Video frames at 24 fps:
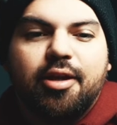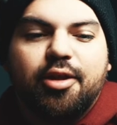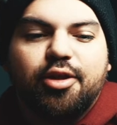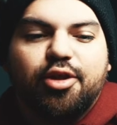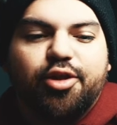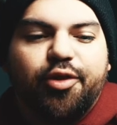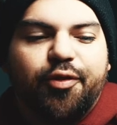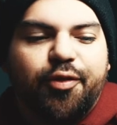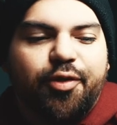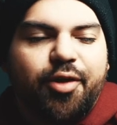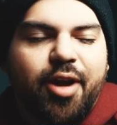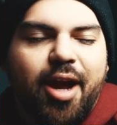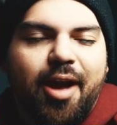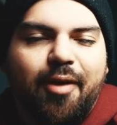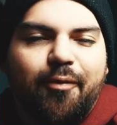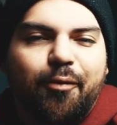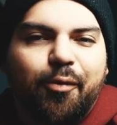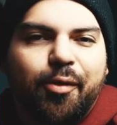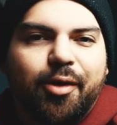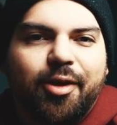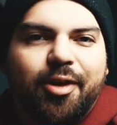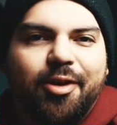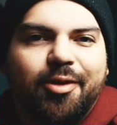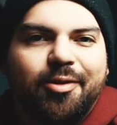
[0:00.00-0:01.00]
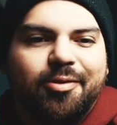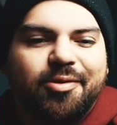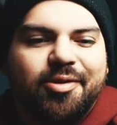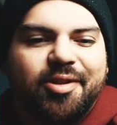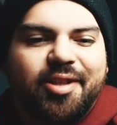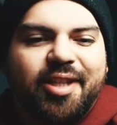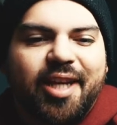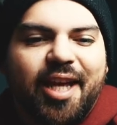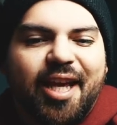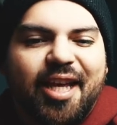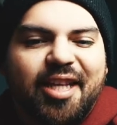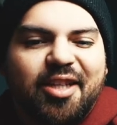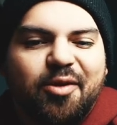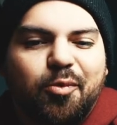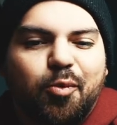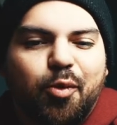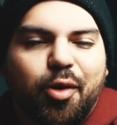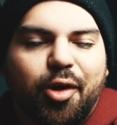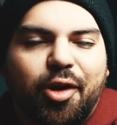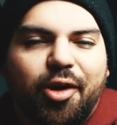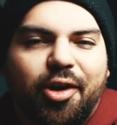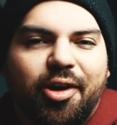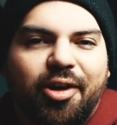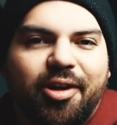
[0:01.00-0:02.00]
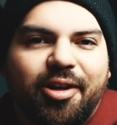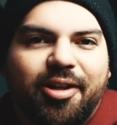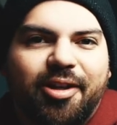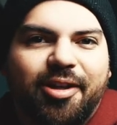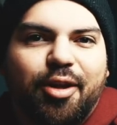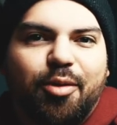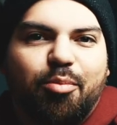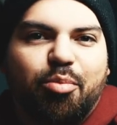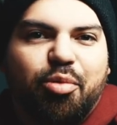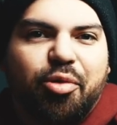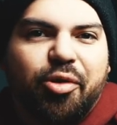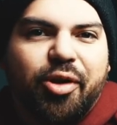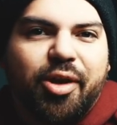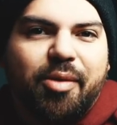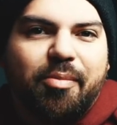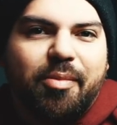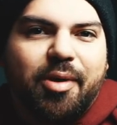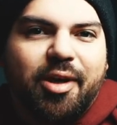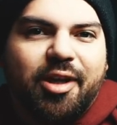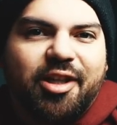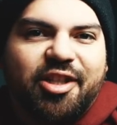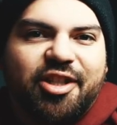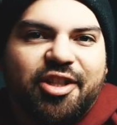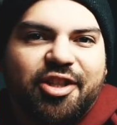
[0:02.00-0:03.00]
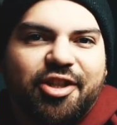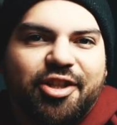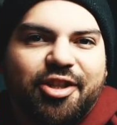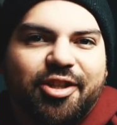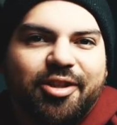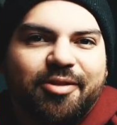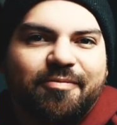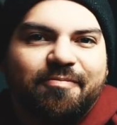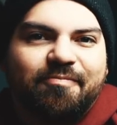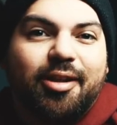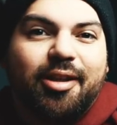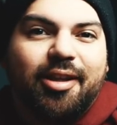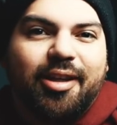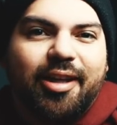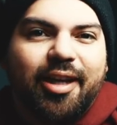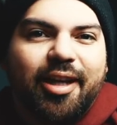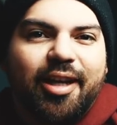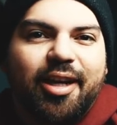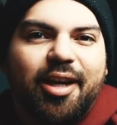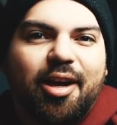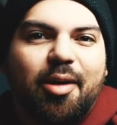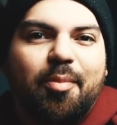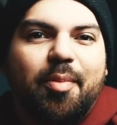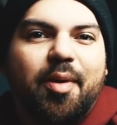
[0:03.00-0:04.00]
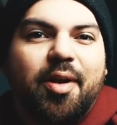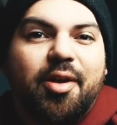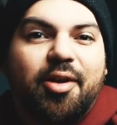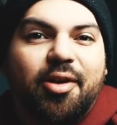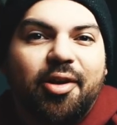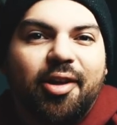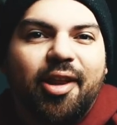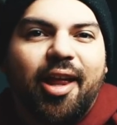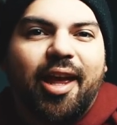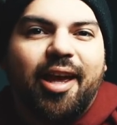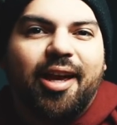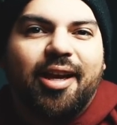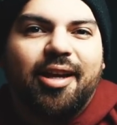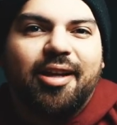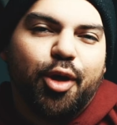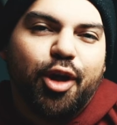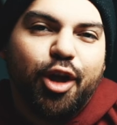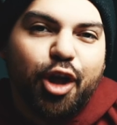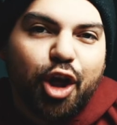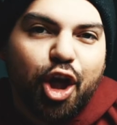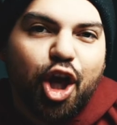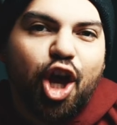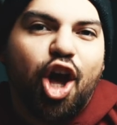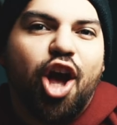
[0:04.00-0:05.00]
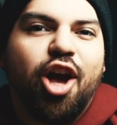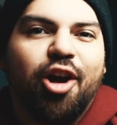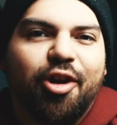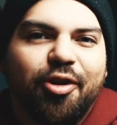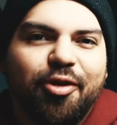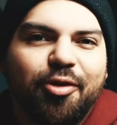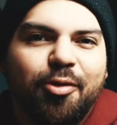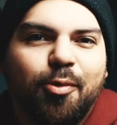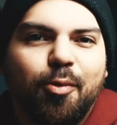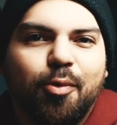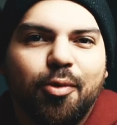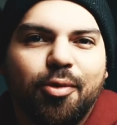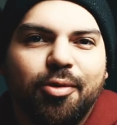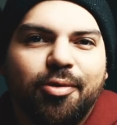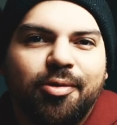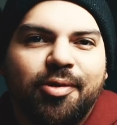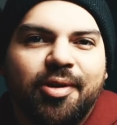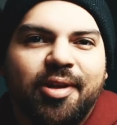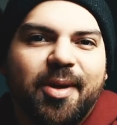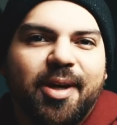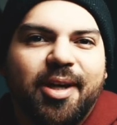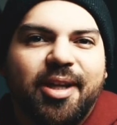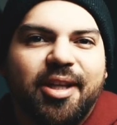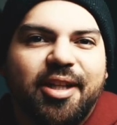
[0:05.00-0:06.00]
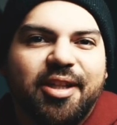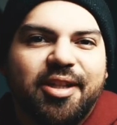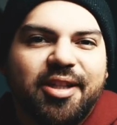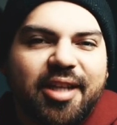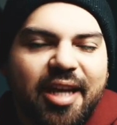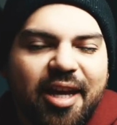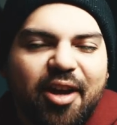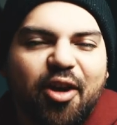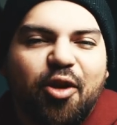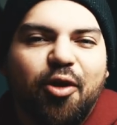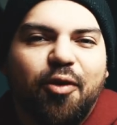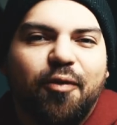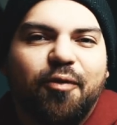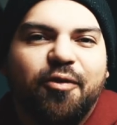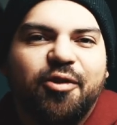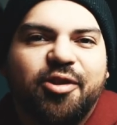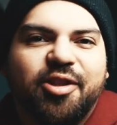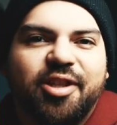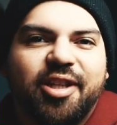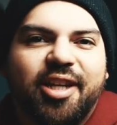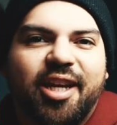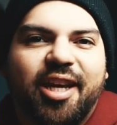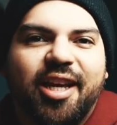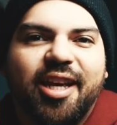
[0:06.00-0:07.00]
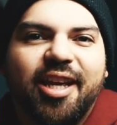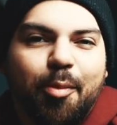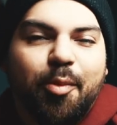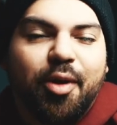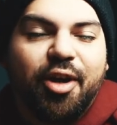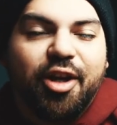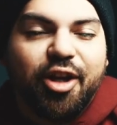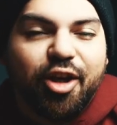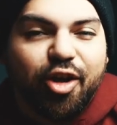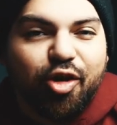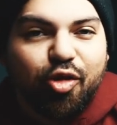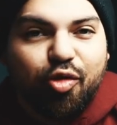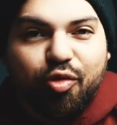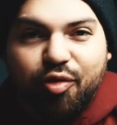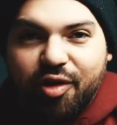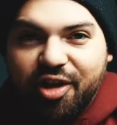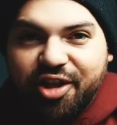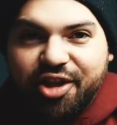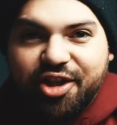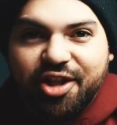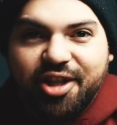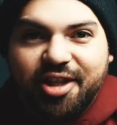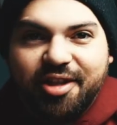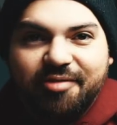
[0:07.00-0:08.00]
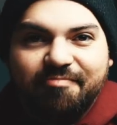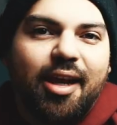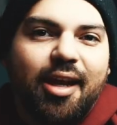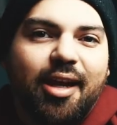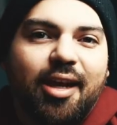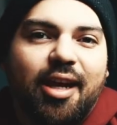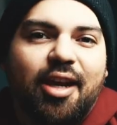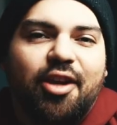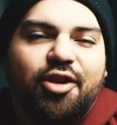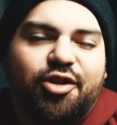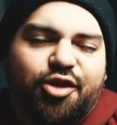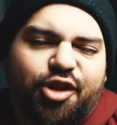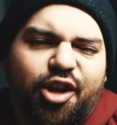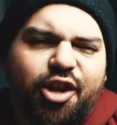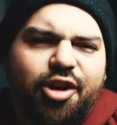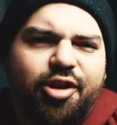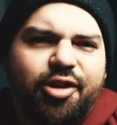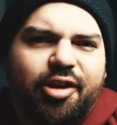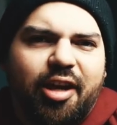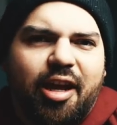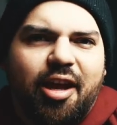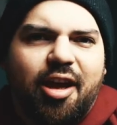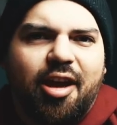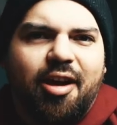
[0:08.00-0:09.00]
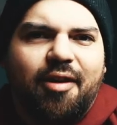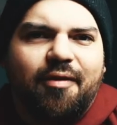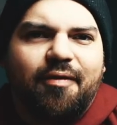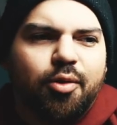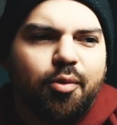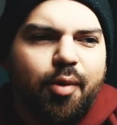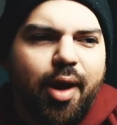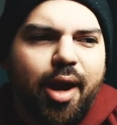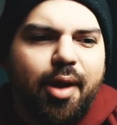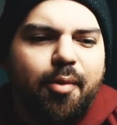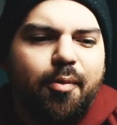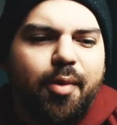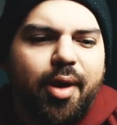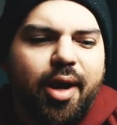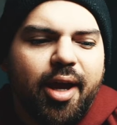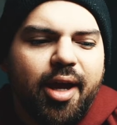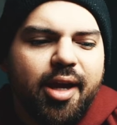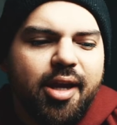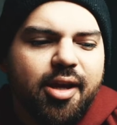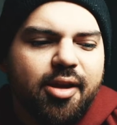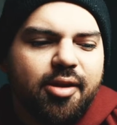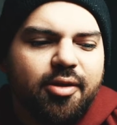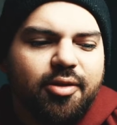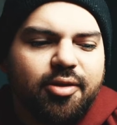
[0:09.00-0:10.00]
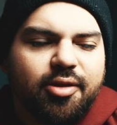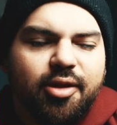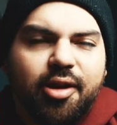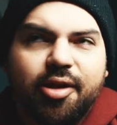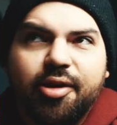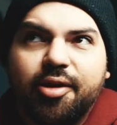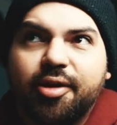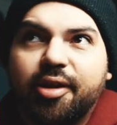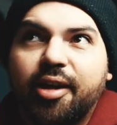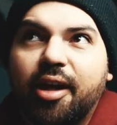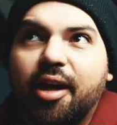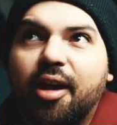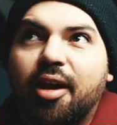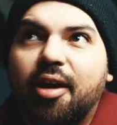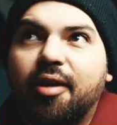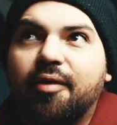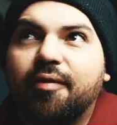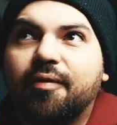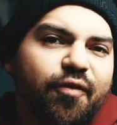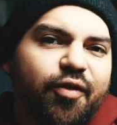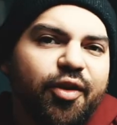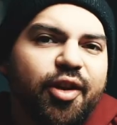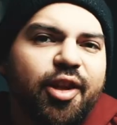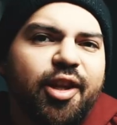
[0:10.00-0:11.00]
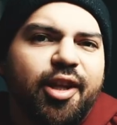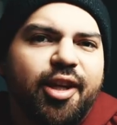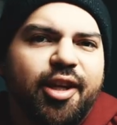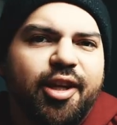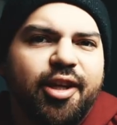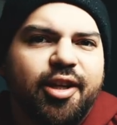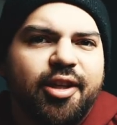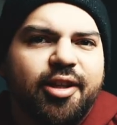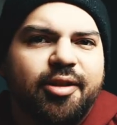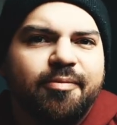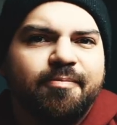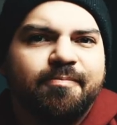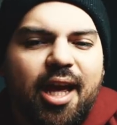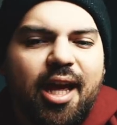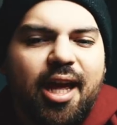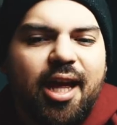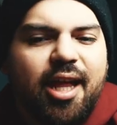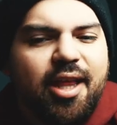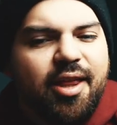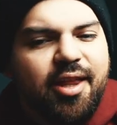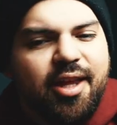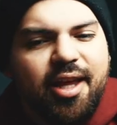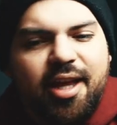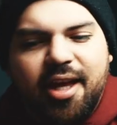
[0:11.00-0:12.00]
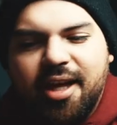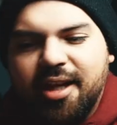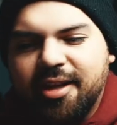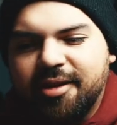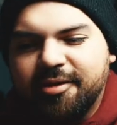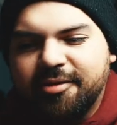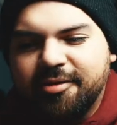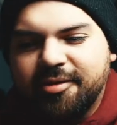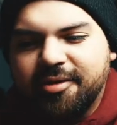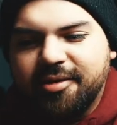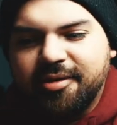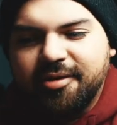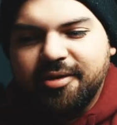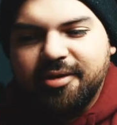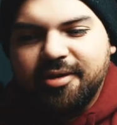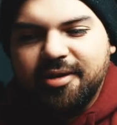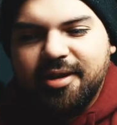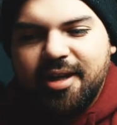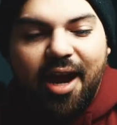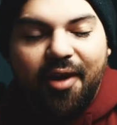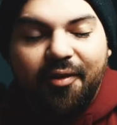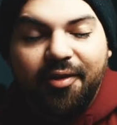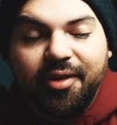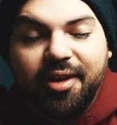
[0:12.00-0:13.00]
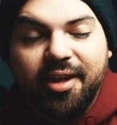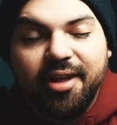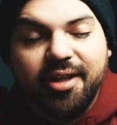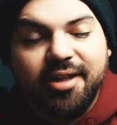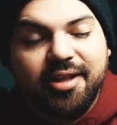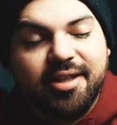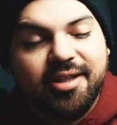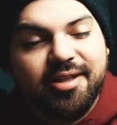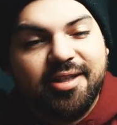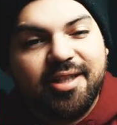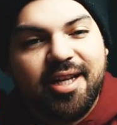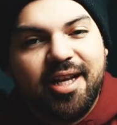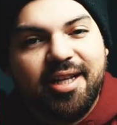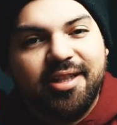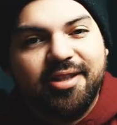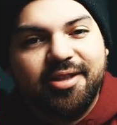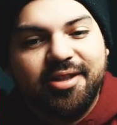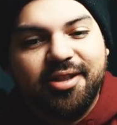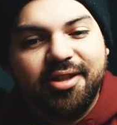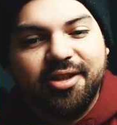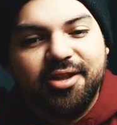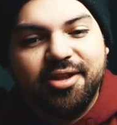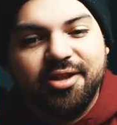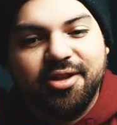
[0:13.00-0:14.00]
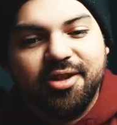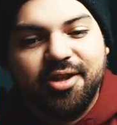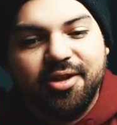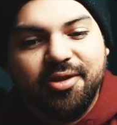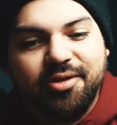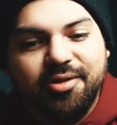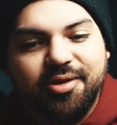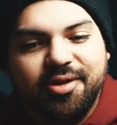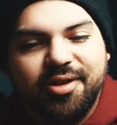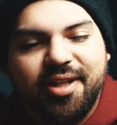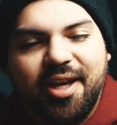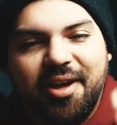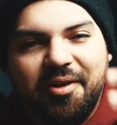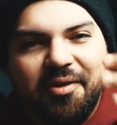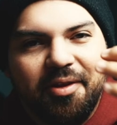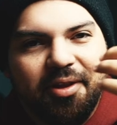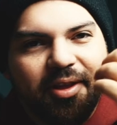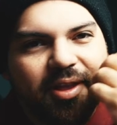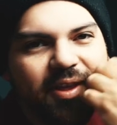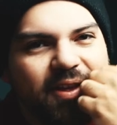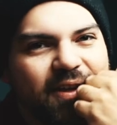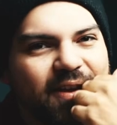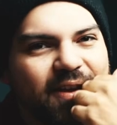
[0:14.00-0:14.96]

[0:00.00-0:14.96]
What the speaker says: So you have one of those days where you pretty much get up and you're like, gonna conquer the world, gonna take over today, I'm gonna crush it. And you start your day off the right way, and you start your day off feeling good. And then everything decides to just go south.